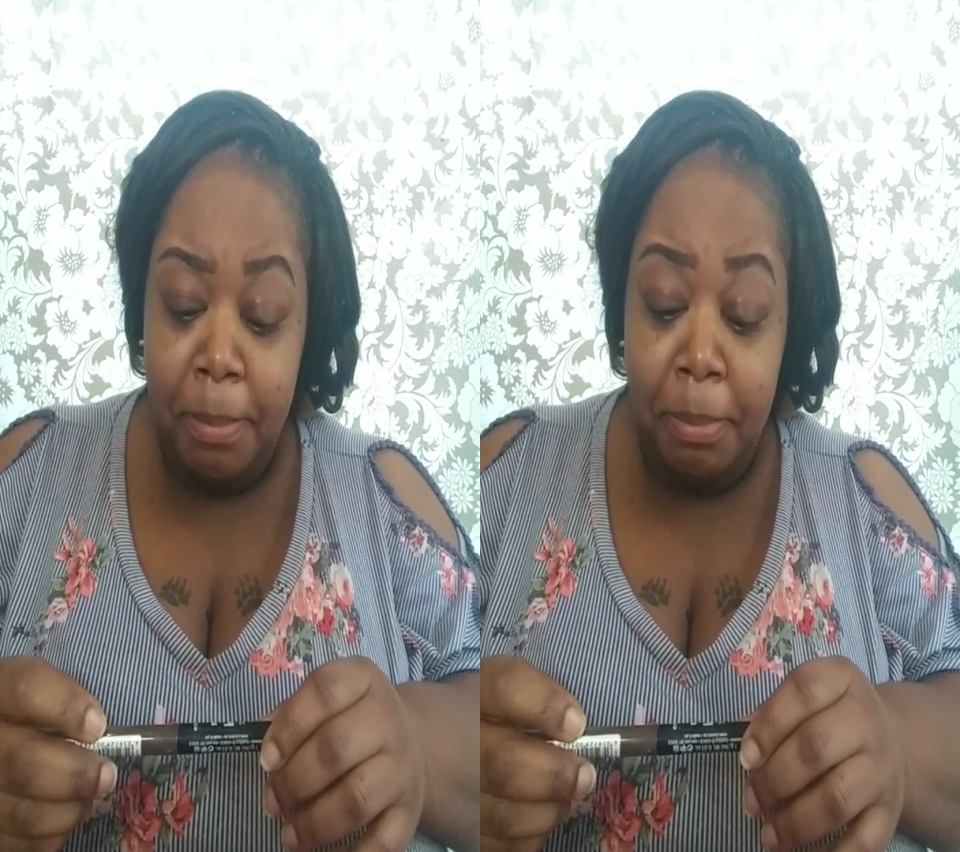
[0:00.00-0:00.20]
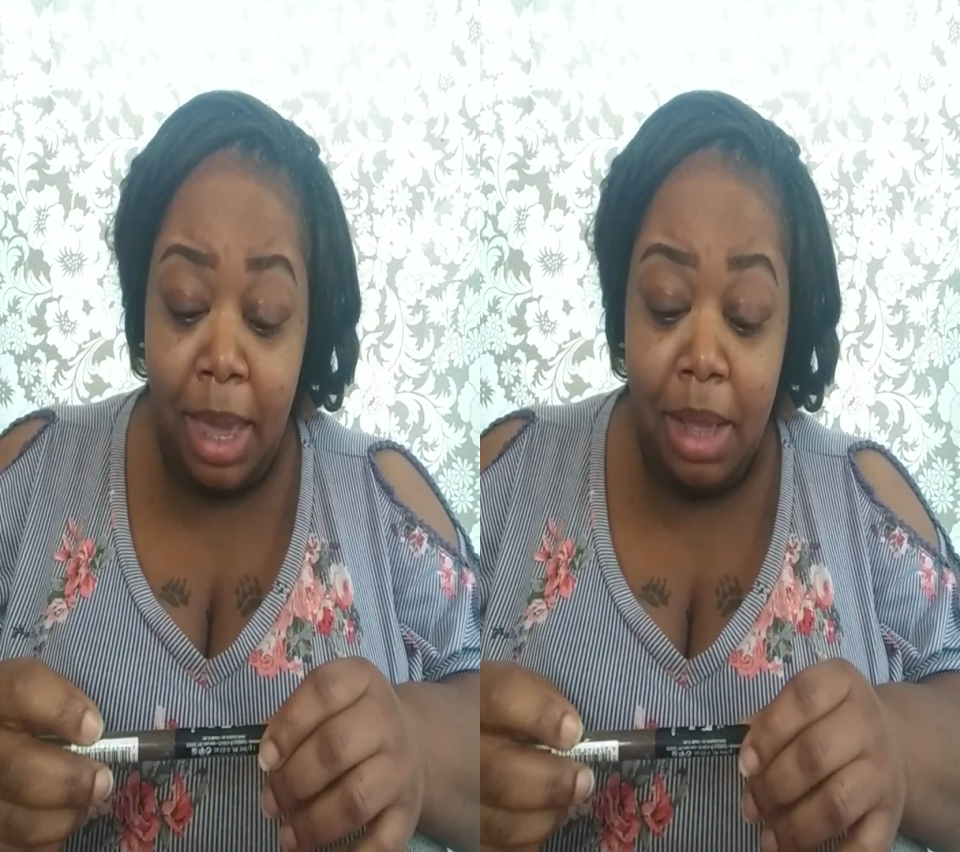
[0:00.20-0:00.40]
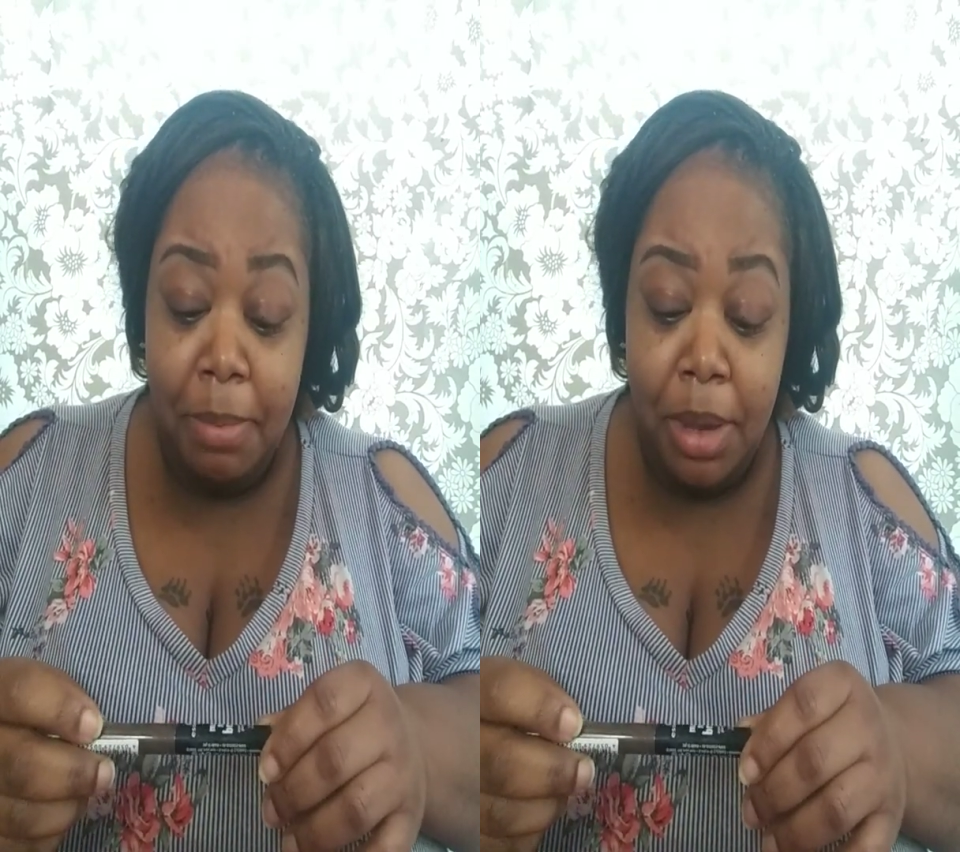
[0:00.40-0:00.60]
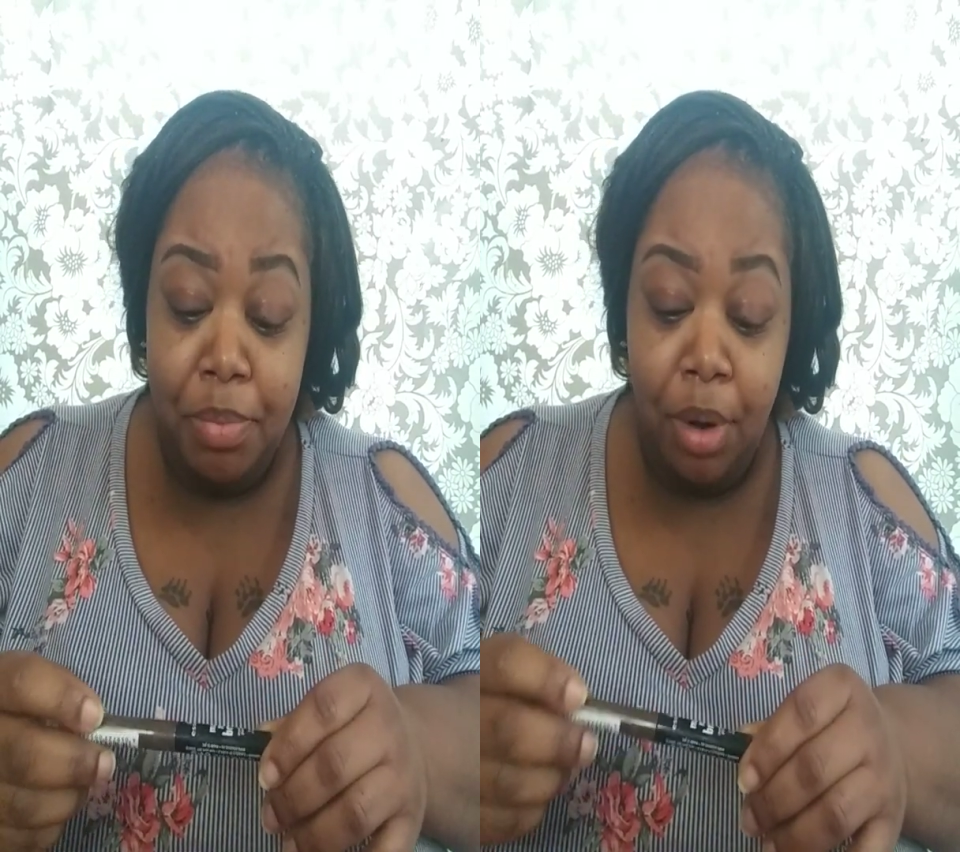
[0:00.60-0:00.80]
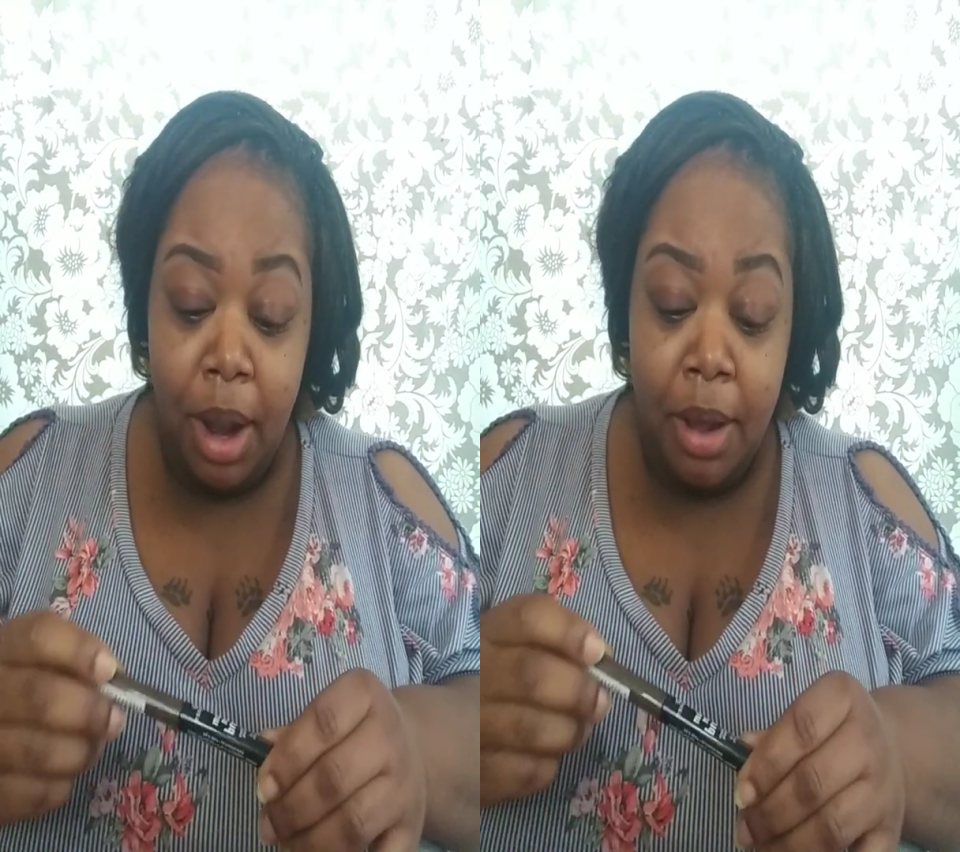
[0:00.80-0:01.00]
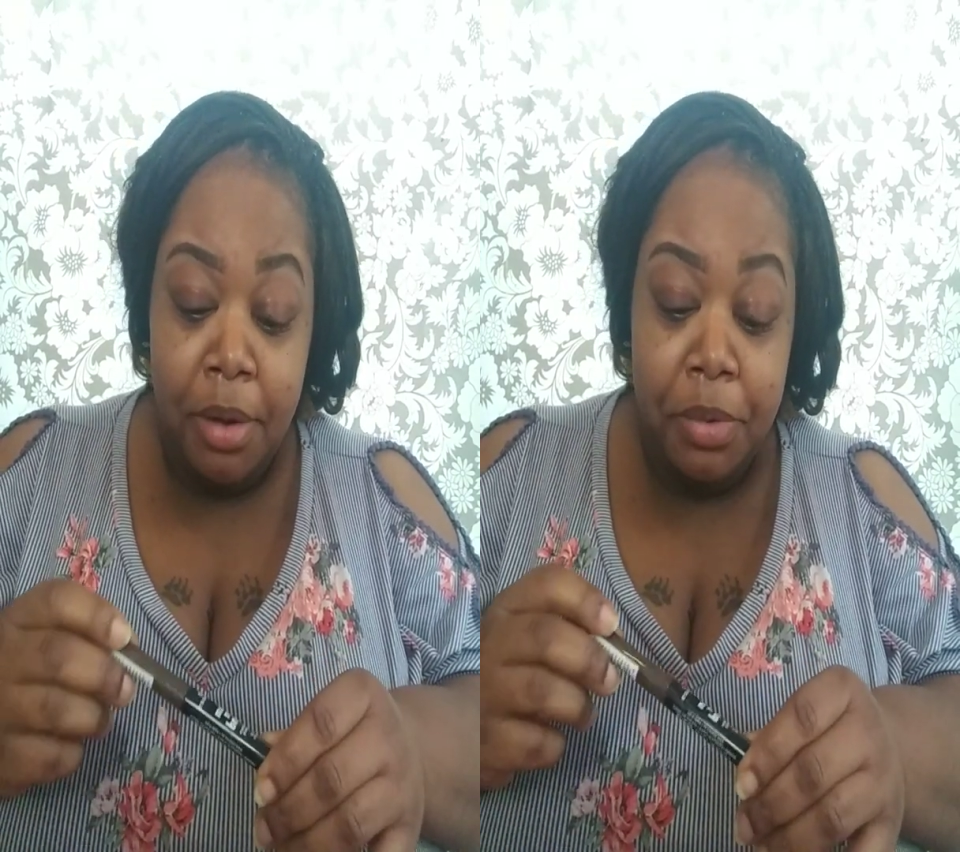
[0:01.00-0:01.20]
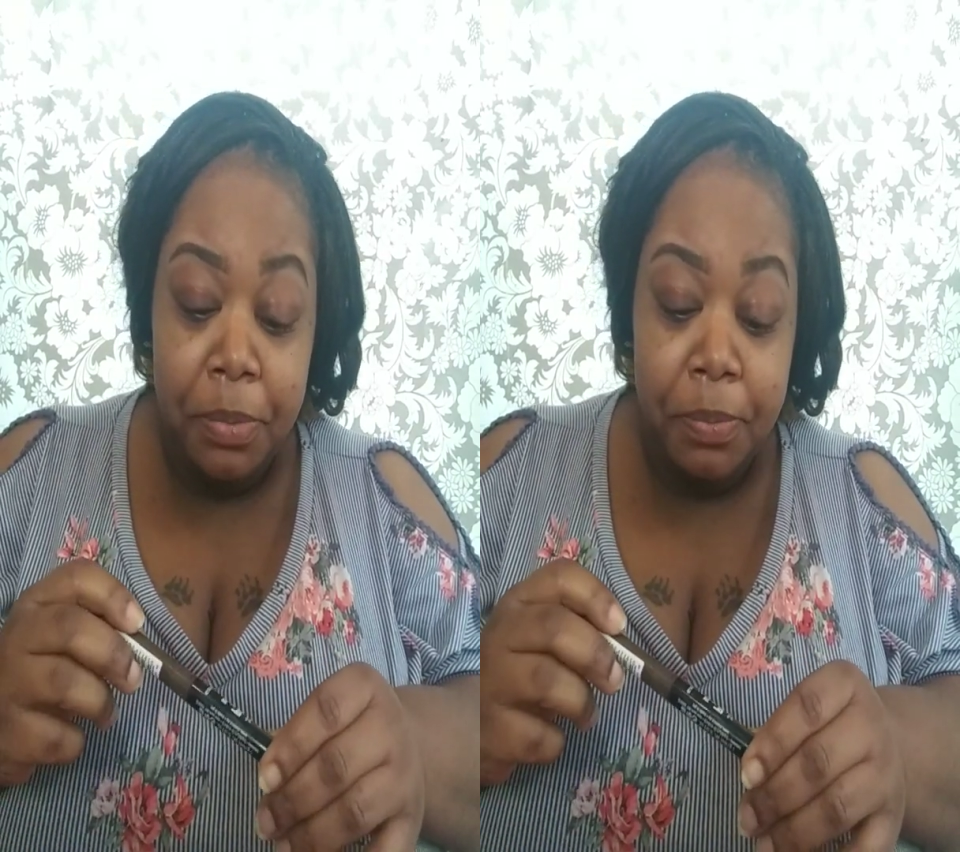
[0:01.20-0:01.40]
Make Me Brow.